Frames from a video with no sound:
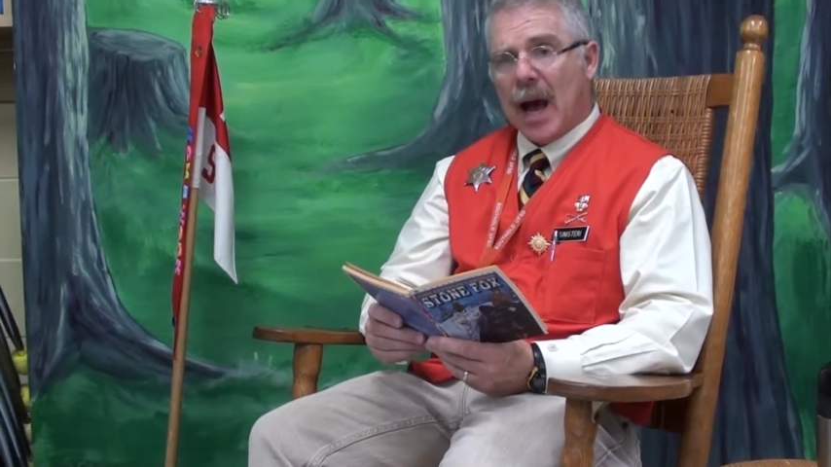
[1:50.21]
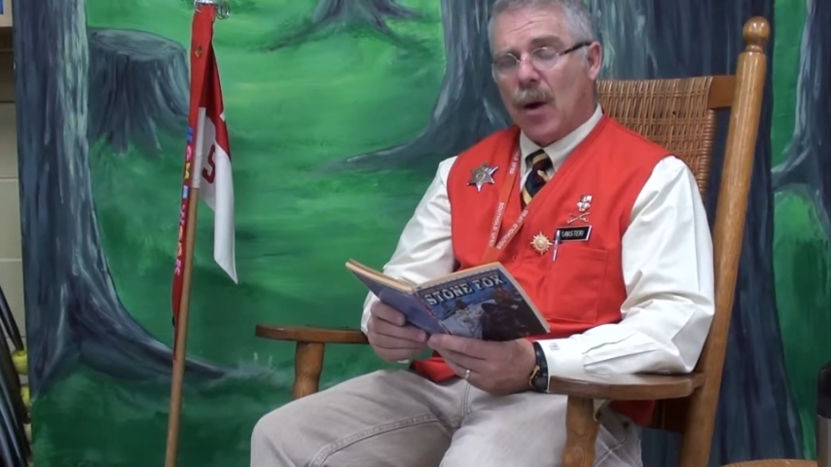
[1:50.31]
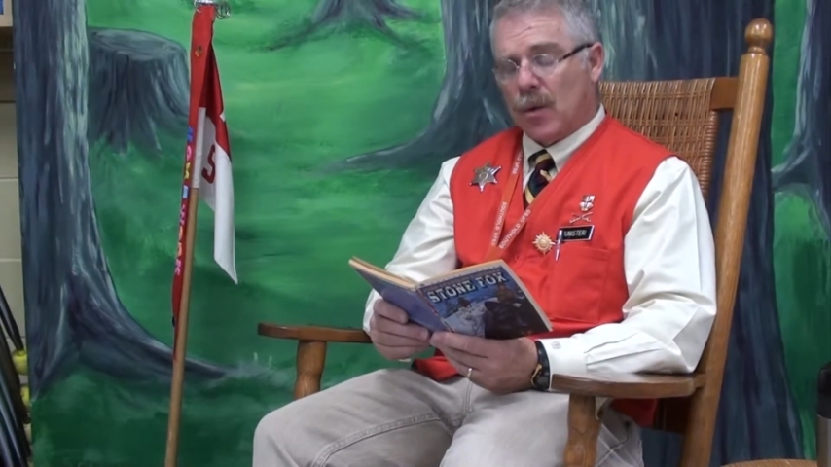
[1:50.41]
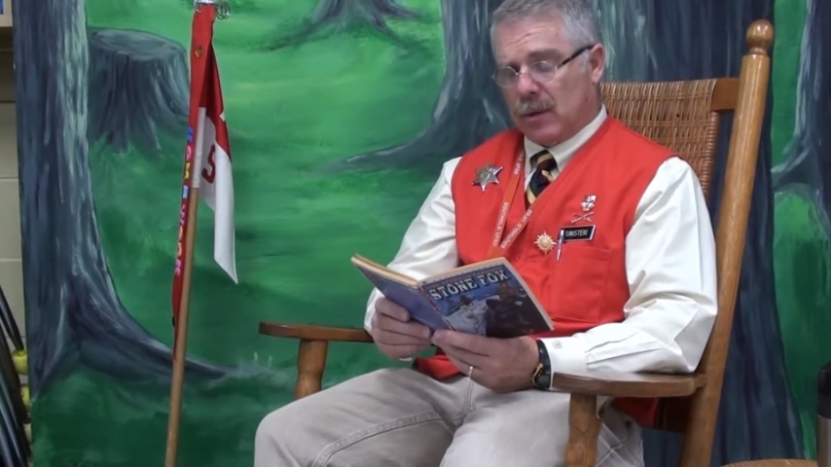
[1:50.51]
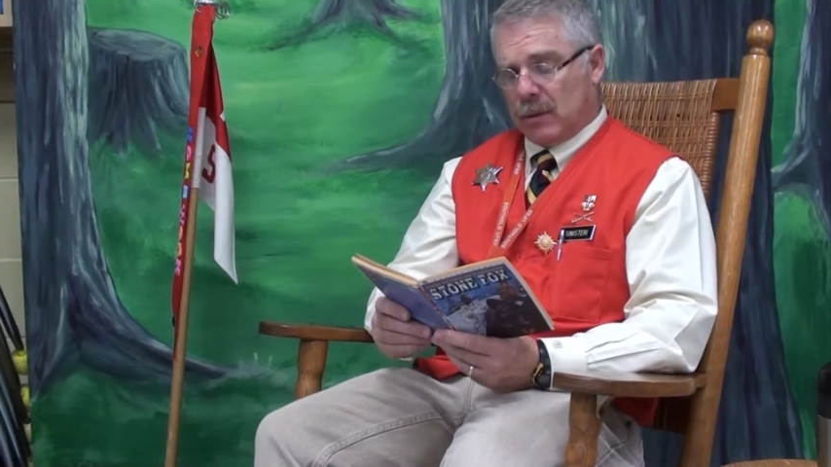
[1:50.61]

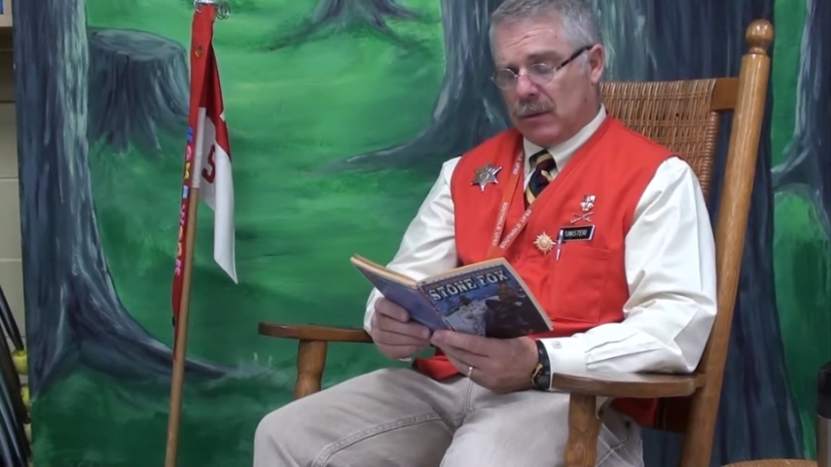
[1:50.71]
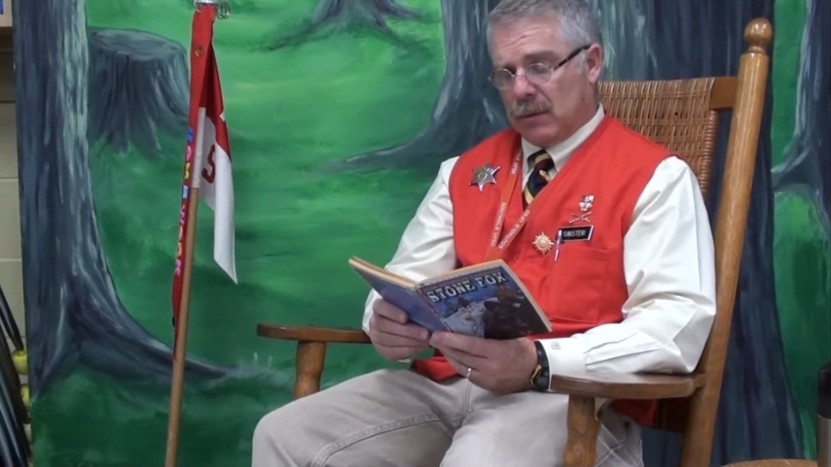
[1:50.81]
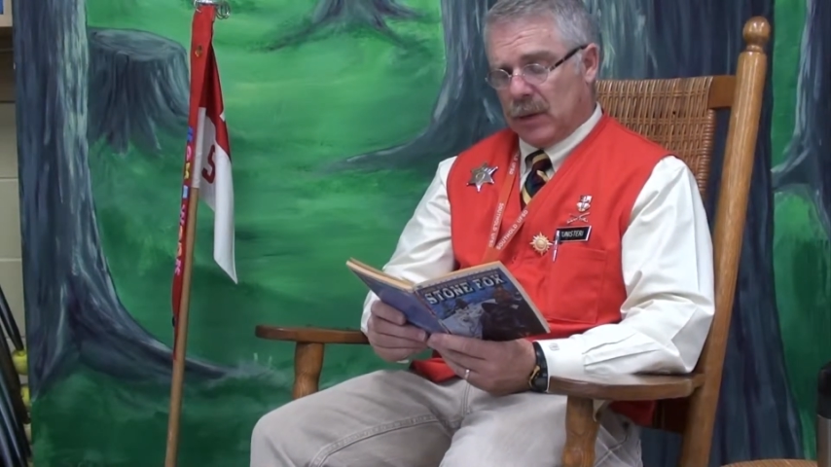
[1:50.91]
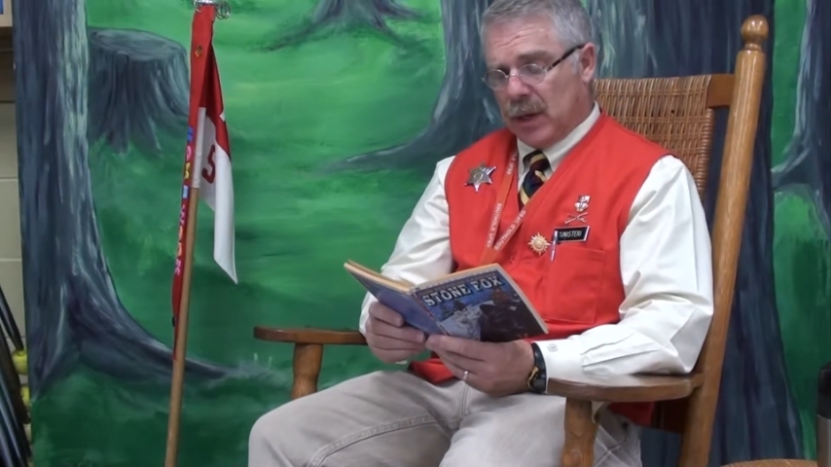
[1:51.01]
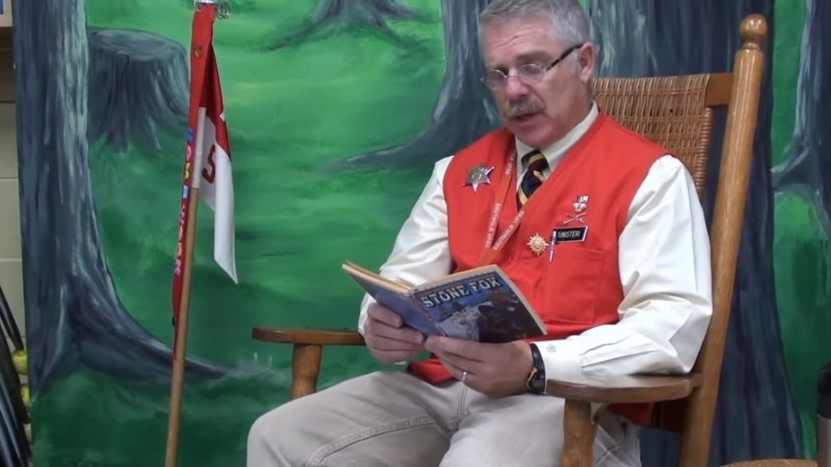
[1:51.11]
out
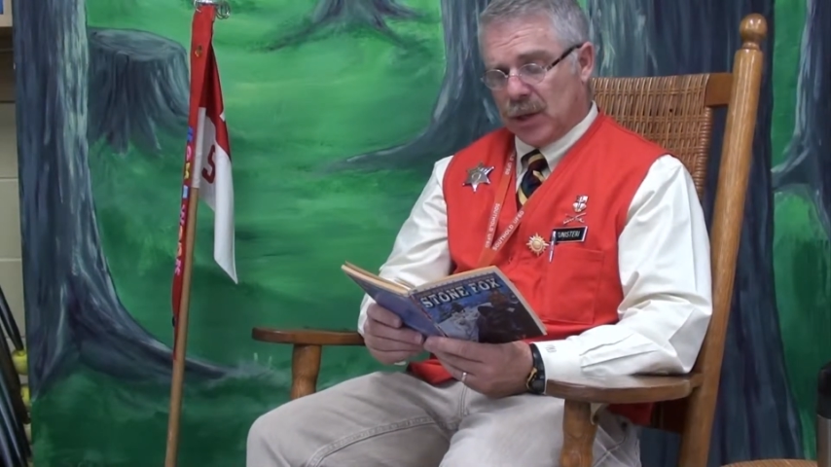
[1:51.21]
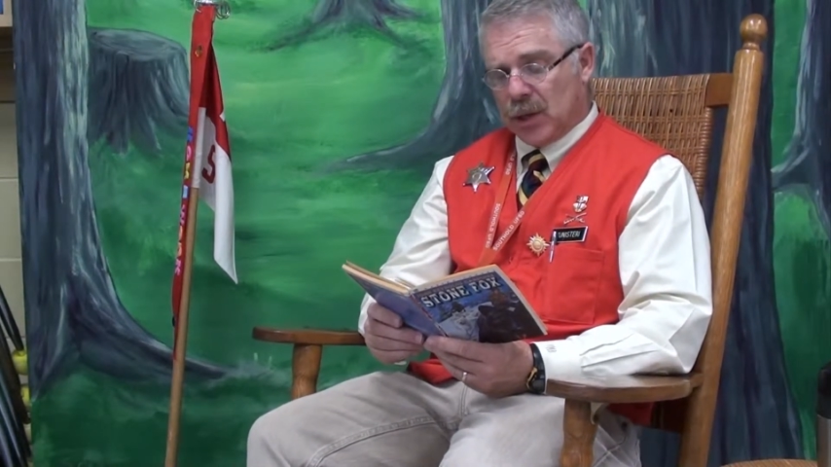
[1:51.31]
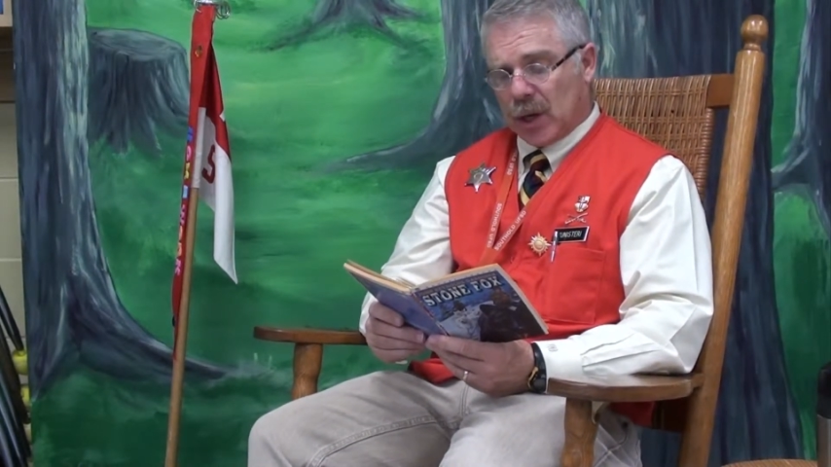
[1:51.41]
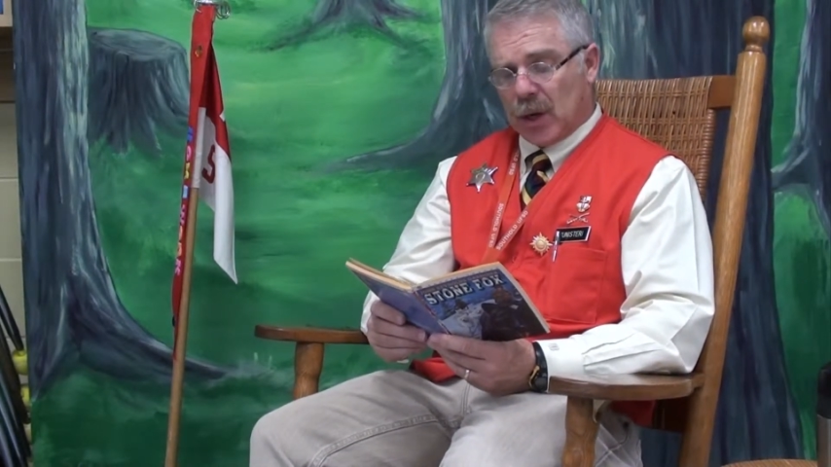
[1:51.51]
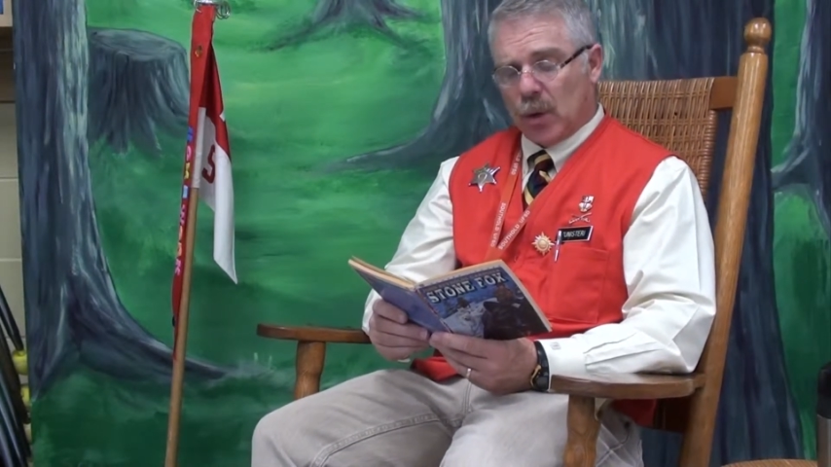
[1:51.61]
in the
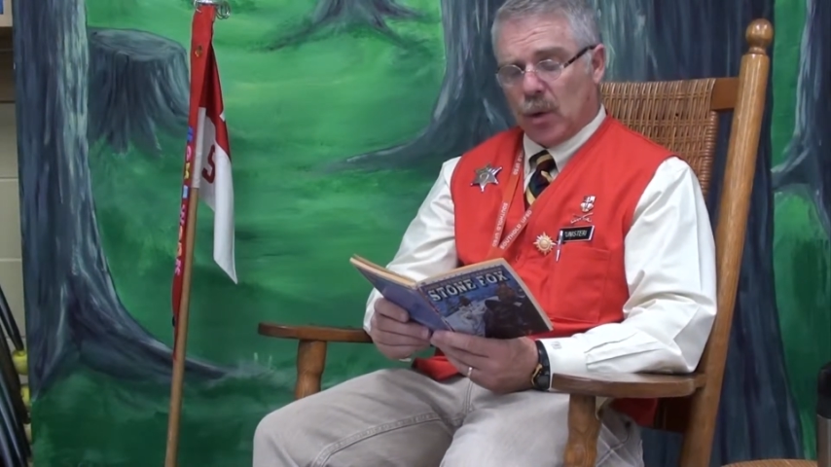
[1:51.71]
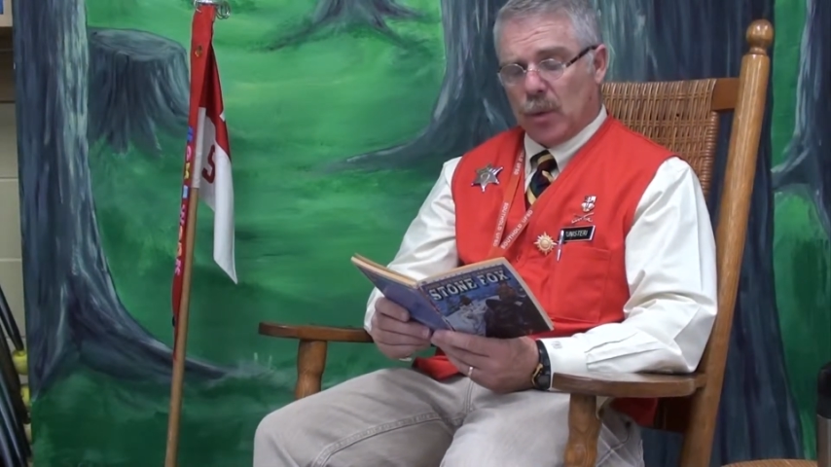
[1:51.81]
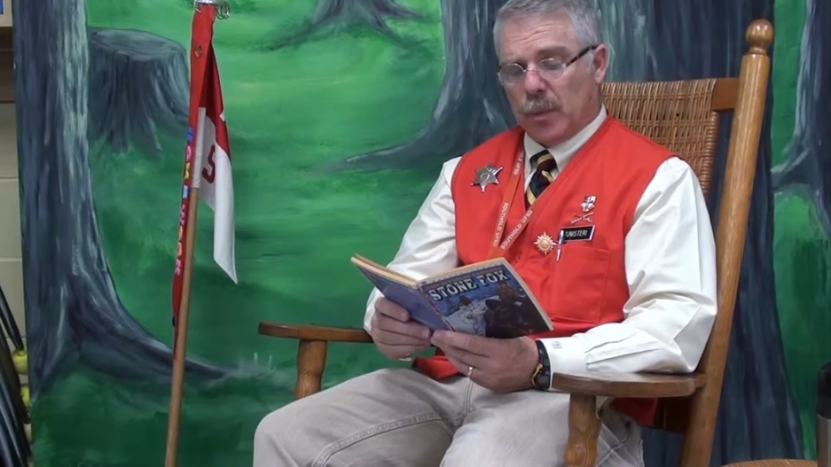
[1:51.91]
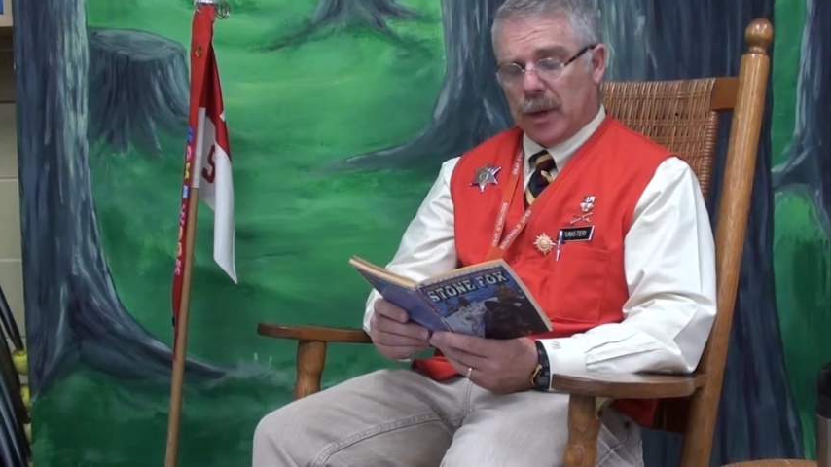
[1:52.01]
chicken coop.